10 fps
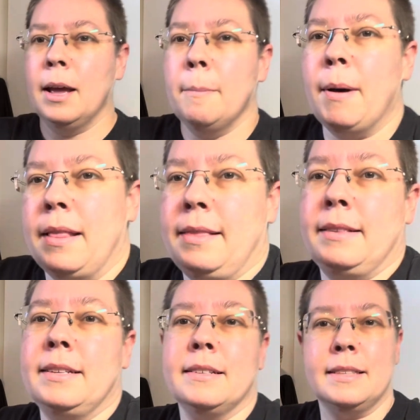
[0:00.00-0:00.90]
But
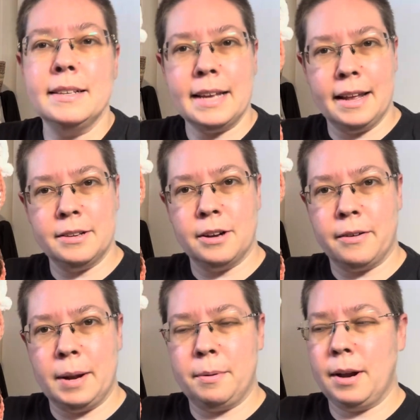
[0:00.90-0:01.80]
since this head is
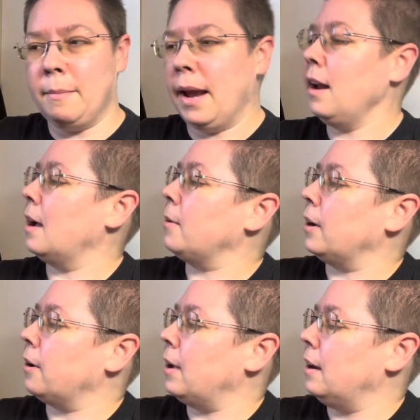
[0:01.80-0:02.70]
already pre-made, I'm going to
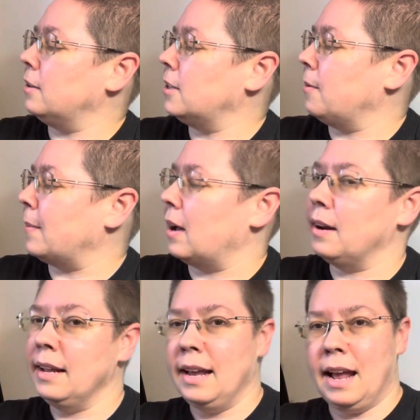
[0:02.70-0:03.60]
go ahead and sew him on.
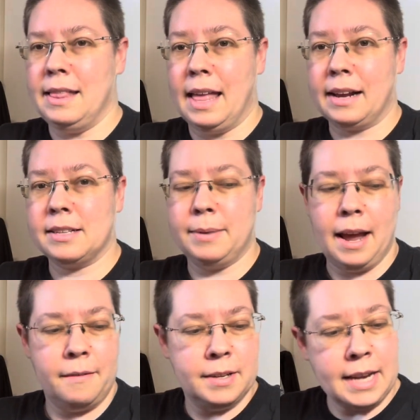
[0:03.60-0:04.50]
And next we
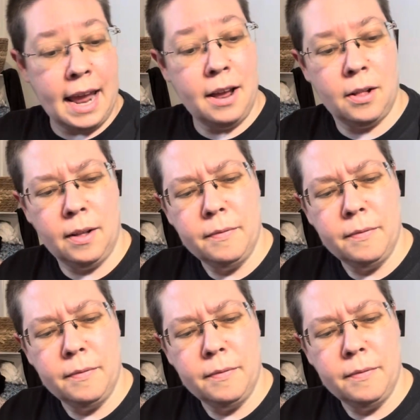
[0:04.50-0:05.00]
have the tail.